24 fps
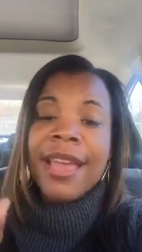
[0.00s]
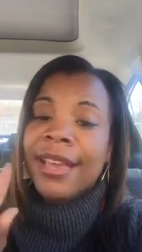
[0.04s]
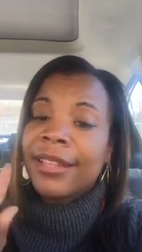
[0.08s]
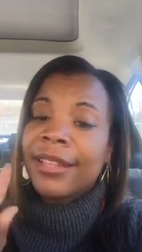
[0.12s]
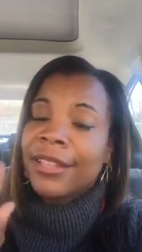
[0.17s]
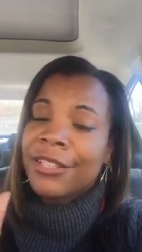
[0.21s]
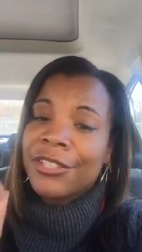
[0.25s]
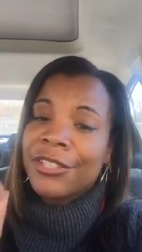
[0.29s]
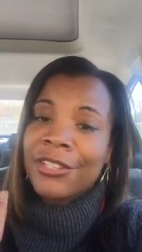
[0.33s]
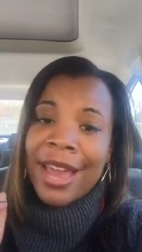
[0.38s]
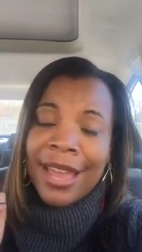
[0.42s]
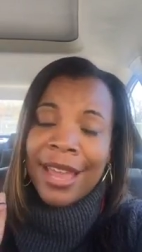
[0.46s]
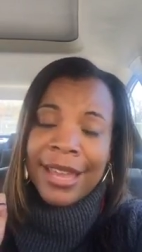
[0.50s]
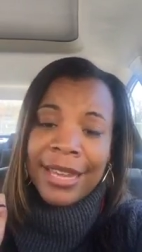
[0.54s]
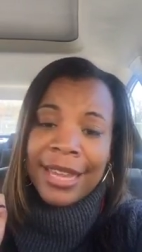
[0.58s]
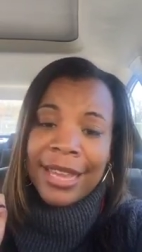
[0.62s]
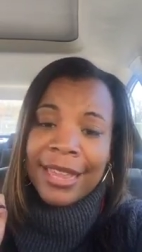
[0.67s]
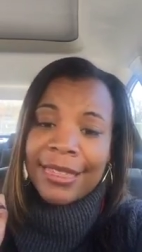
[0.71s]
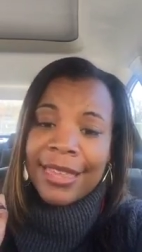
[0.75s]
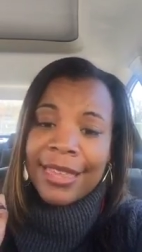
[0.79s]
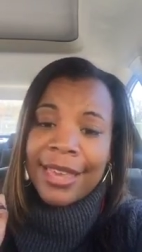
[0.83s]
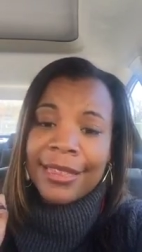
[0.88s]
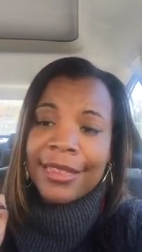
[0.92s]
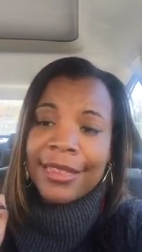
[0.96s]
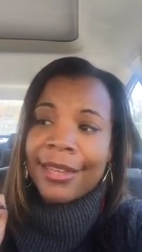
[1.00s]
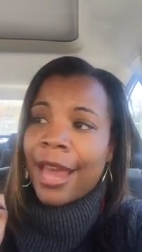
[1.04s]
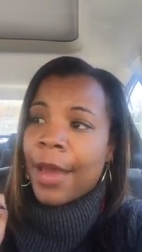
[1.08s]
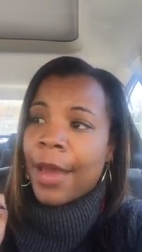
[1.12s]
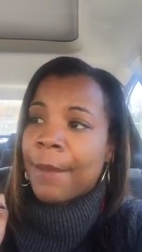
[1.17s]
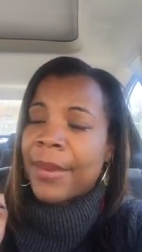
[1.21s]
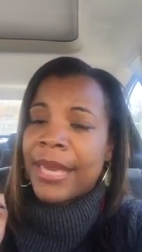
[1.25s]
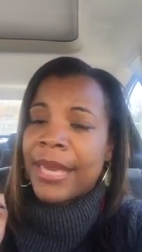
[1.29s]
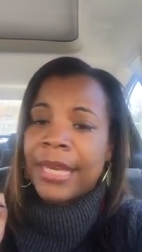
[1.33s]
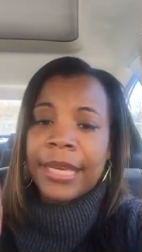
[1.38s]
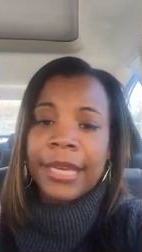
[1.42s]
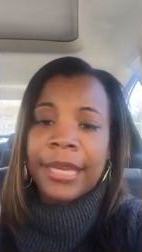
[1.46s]
And these are not anything that
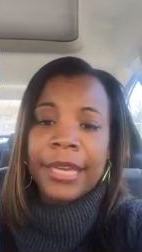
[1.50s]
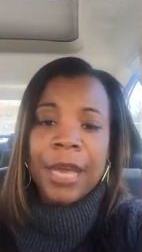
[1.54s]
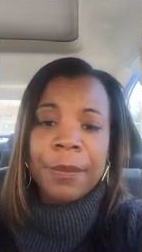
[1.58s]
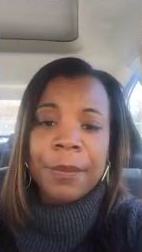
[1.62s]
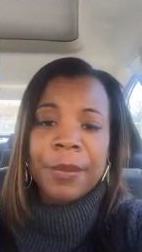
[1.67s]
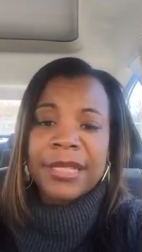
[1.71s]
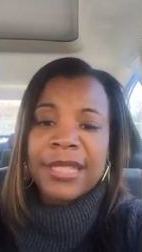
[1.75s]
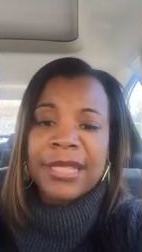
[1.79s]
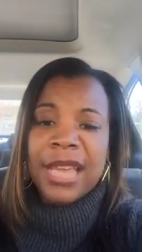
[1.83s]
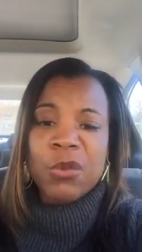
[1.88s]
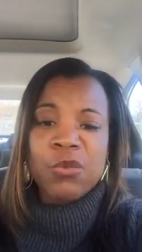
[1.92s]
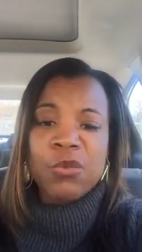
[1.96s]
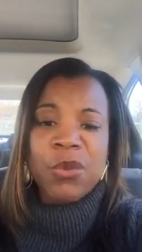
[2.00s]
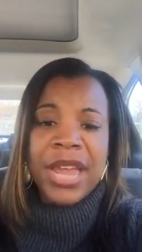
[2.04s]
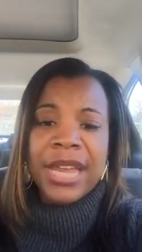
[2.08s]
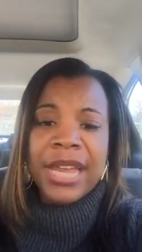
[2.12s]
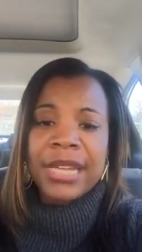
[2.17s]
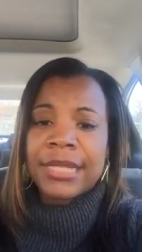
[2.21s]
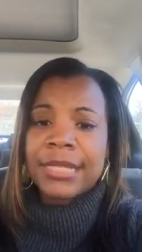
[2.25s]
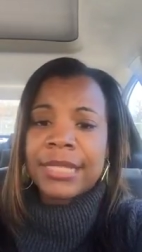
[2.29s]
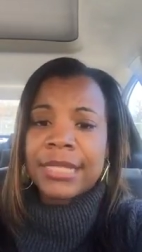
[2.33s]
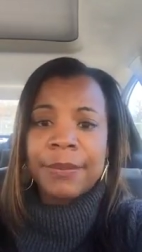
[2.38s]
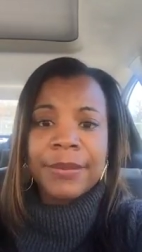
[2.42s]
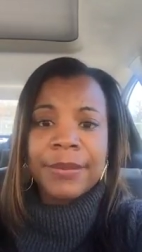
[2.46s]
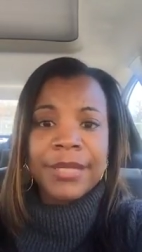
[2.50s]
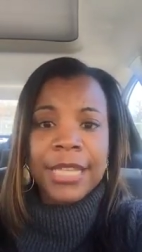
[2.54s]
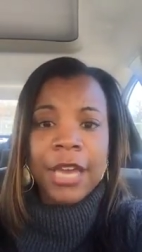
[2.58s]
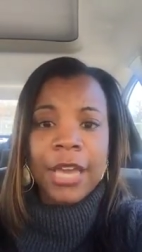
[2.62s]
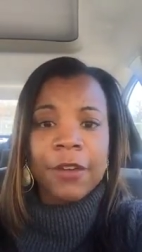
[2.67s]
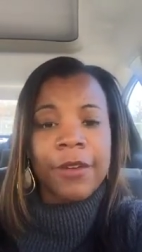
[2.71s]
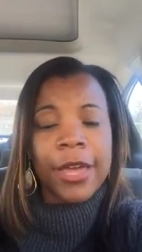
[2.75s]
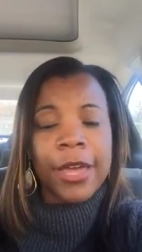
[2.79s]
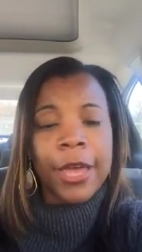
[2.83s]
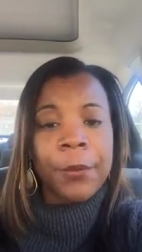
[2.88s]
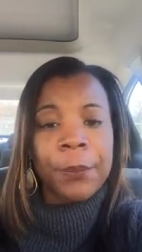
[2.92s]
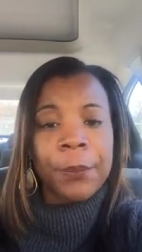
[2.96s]
I'm making up because I read in some
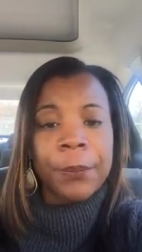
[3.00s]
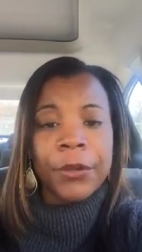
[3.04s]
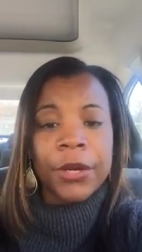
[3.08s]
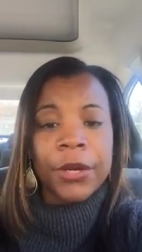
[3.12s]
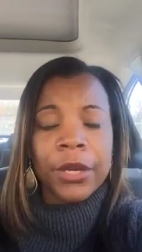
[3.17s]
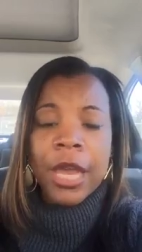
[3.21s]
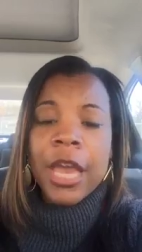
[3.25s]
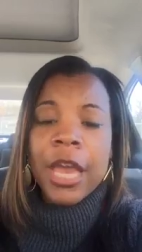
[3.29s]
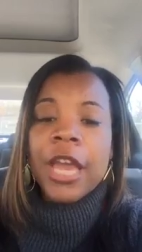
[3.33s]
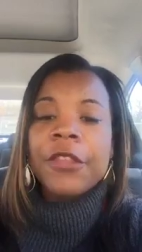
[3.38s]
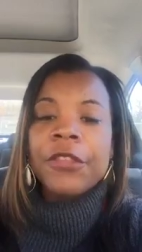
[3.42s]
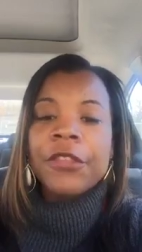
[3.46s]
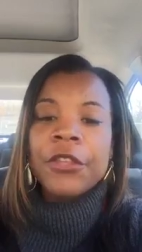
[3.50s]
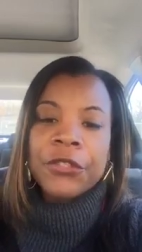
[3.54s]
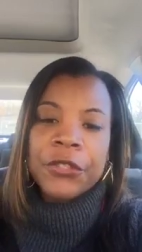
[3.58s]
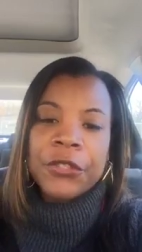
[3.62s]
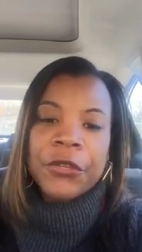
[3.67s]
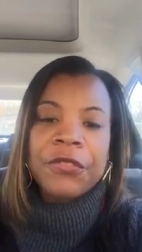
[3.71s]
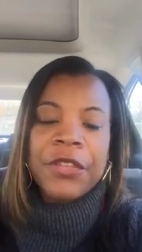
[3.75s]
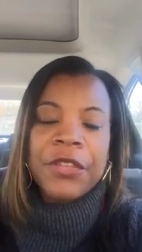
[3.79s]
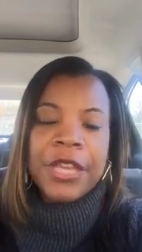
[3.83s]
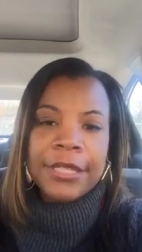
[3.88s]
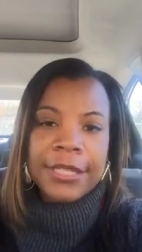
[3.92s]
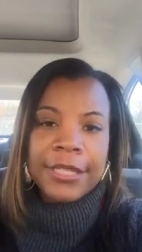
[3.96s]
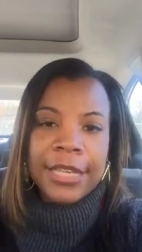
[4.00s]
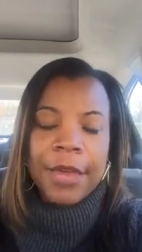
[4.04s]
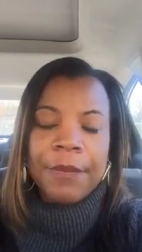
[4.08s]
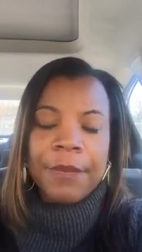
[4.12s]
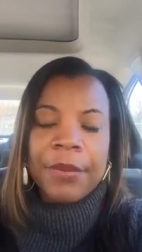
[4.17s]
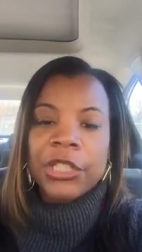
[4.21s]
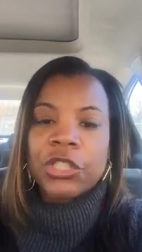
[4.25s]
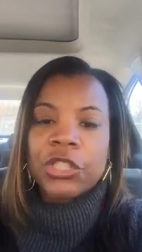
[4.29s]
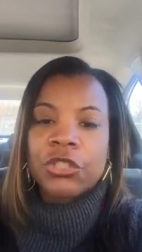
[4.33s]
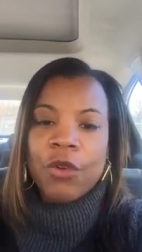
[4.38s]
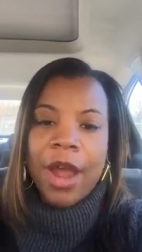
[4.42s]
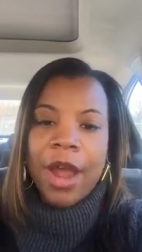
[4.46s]
self-help book. These are things that have
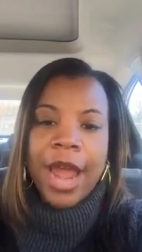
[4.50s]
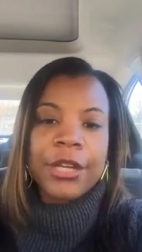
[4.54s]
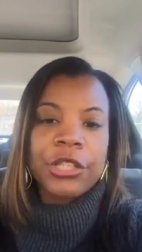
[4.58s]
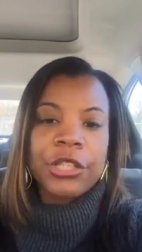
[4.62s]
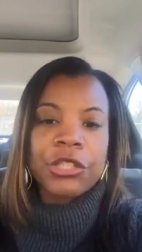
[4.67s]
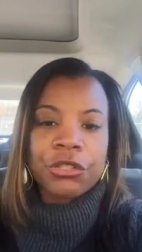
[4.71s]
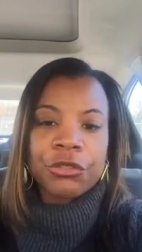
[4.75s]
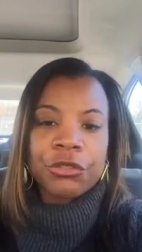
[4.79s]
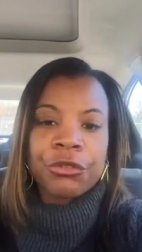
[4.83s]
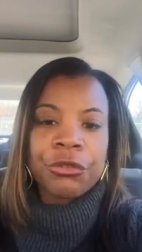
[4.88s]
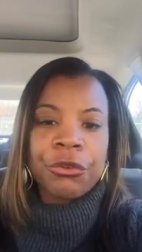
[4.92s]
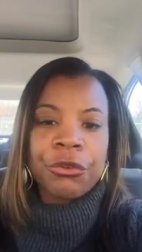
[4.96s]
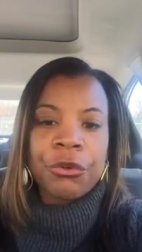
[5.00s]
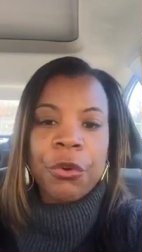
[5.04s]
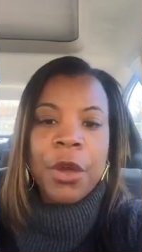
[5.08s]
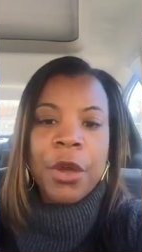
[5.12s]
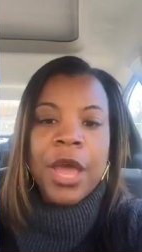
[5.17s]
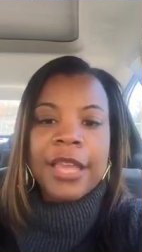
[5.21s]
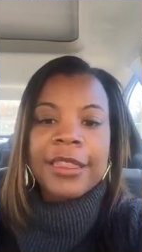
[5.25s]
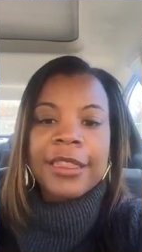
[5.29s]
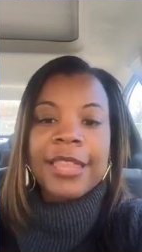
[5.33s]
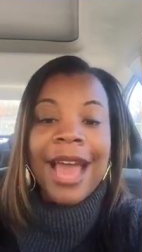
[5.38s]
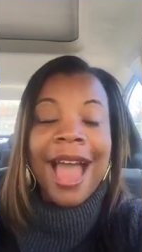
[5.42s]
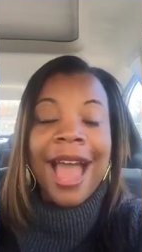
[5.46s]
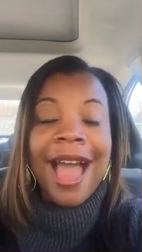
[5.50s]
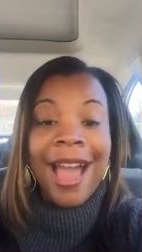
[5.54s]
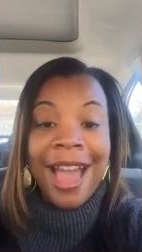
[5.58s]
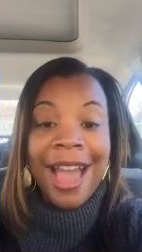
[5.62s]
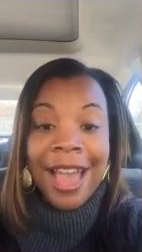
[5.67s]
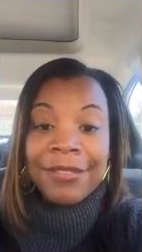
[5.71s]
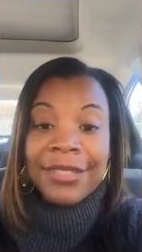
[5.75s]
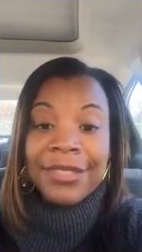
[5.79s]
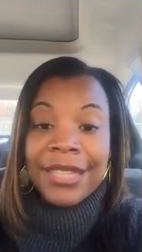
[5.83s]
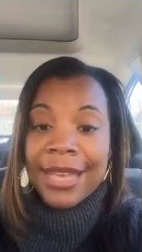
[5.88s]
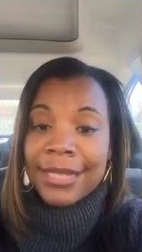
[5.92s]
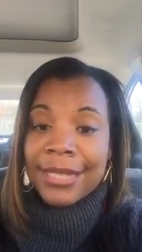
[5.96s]
been tried and true that
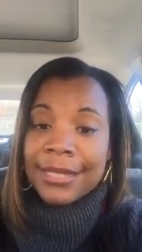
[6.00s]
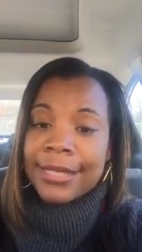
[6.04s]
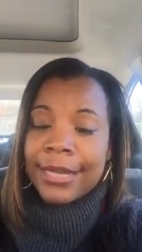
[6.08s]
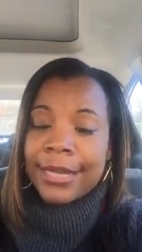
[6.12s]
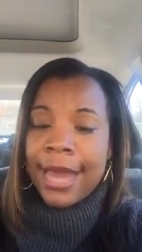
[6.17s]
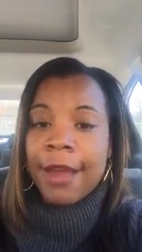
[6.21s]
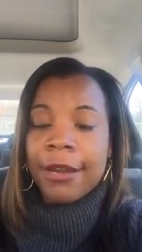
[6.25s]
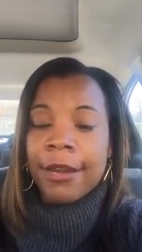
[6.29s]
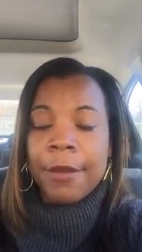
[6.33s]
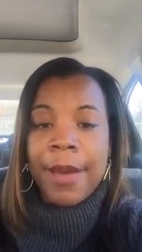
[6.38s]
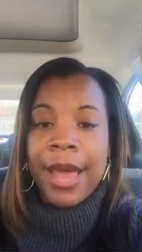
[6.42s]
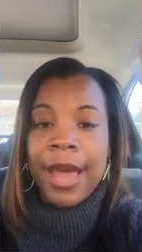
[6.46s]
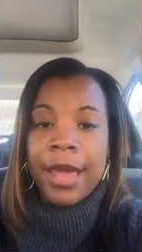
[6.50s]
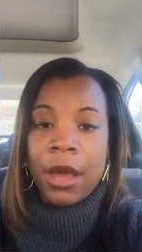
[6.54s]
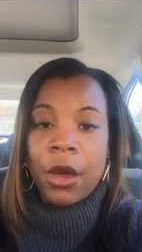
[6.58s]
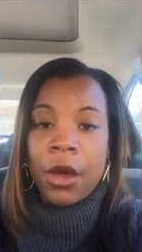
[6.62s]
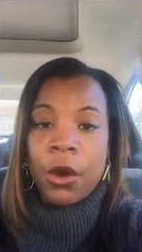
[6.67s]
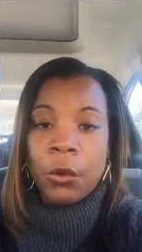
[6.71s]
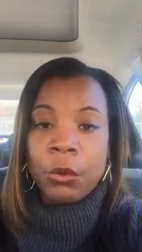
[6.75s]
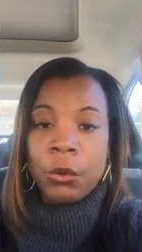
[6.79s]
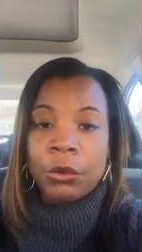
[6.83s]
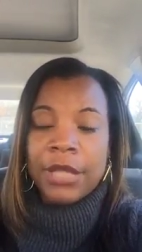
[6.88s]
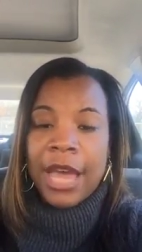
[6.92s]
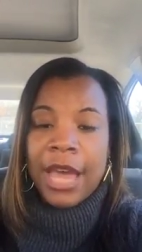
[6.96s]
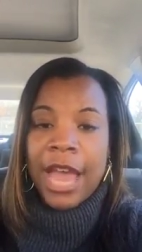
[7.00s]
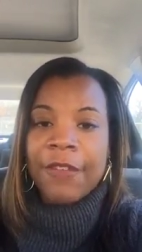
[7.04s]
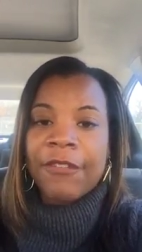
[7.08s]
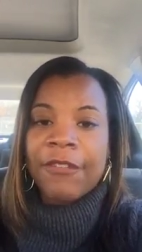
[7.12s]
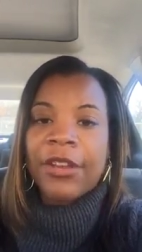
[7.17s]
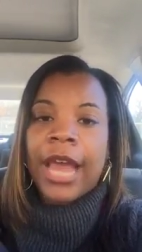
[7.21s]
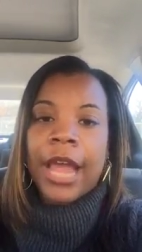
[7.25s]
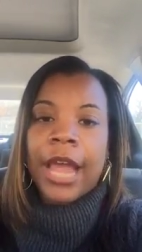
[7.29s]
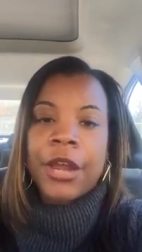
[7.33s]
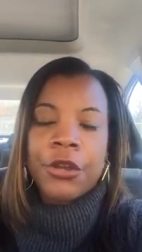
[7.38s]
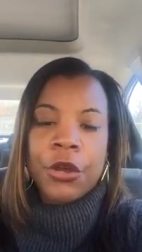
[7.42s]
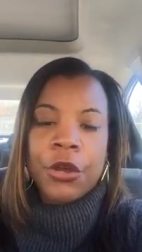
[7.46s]
I've tested out in my own life
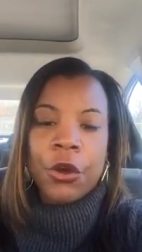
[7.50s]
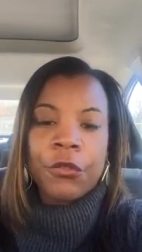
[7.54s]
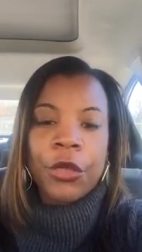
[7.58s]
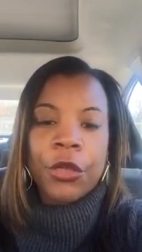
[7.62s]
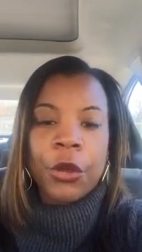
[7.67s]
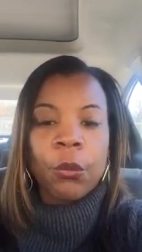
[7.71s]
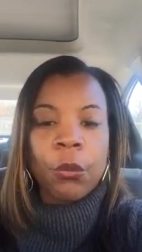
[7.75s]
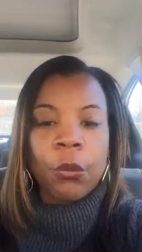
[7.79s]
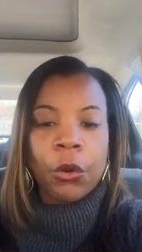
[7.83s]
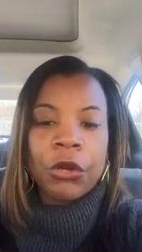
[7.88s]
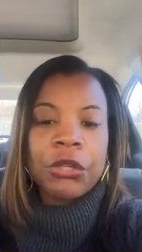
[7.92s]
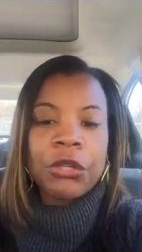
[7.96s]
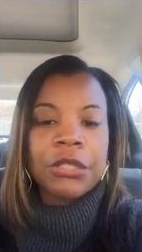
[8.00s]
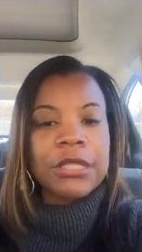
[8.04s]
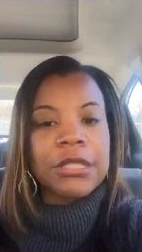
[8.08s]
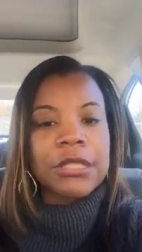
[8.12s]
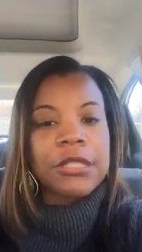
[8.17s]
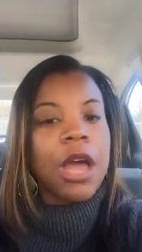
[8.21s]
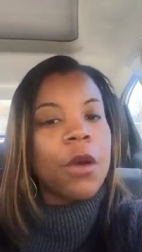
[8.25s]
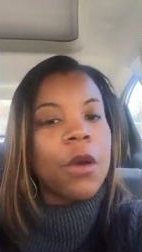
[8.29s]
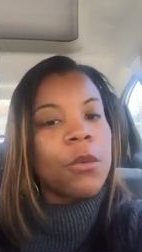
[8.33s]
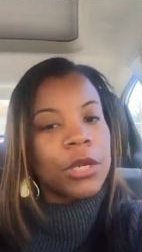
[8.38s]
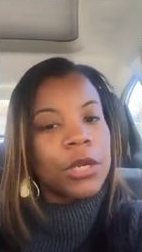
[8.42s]
and I know that works. And so I